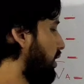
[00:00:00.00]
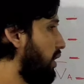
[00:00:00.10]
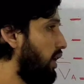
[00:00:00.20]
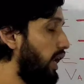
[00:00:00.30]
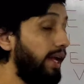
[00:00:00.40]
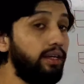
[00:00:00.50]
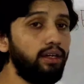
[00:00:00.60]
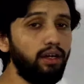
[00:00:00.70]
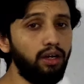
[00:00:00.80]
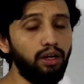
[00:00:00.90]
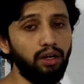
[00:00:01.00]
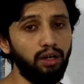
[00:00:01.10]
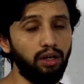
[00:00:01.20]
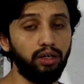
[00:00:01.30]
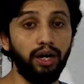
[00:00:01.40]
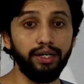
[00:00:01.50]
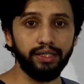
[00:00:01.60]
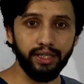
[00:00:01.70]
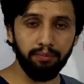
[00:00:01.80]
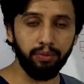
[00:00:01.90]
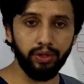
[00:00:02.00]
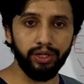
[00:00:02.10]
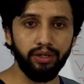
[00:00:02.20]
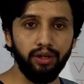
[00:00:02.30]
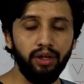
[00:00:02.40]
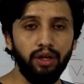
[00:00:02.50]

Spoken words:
like cardiac tamponade,